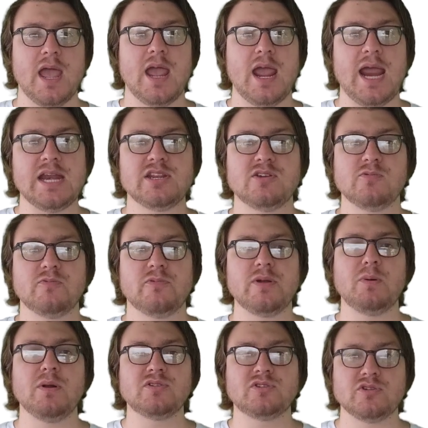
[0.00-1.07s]
And we
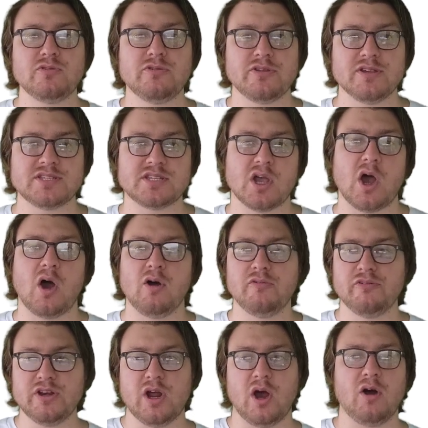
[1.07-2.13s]
will do this
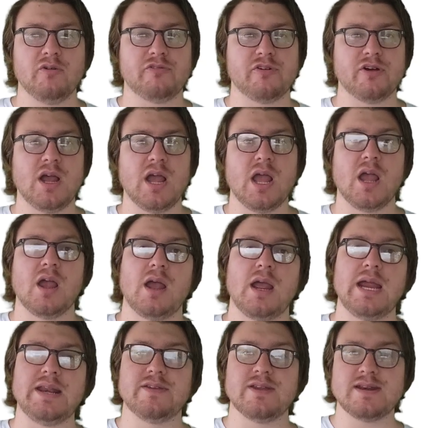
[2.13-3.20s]
over and over
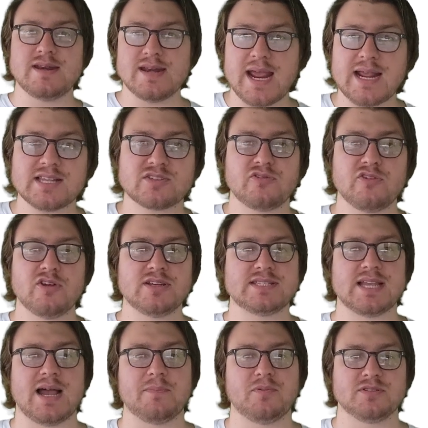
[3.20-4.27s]
in the next few
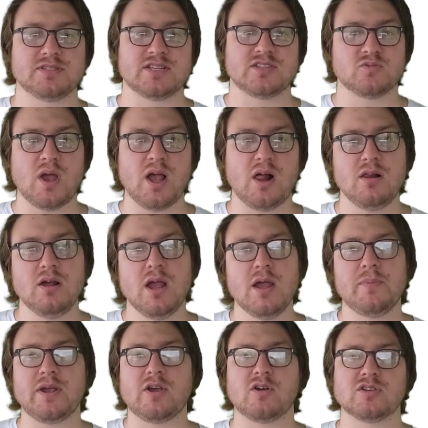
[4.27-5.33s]
examples as well,
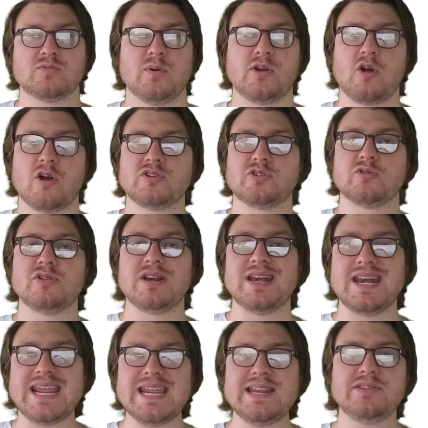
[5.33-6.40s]
because we're going to
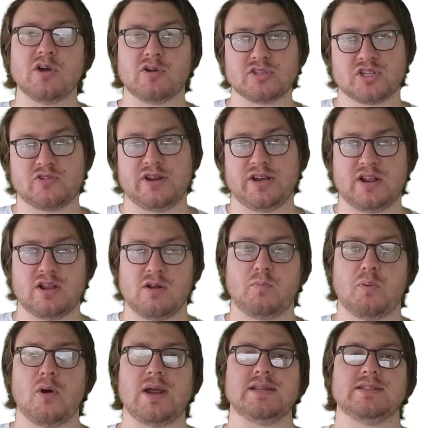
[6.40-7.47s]
need those critical
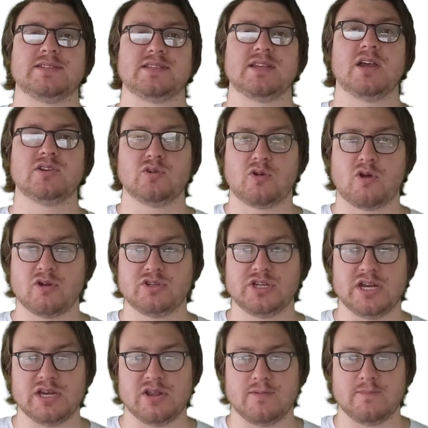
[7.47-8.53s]
points to
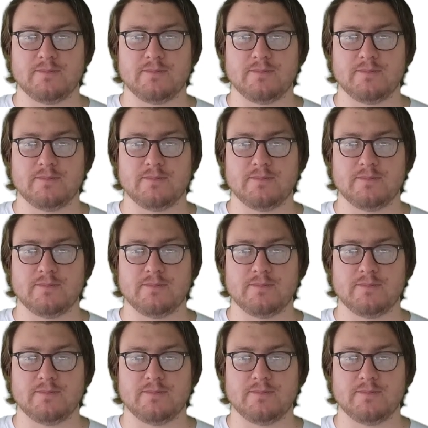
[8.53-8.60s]
continue.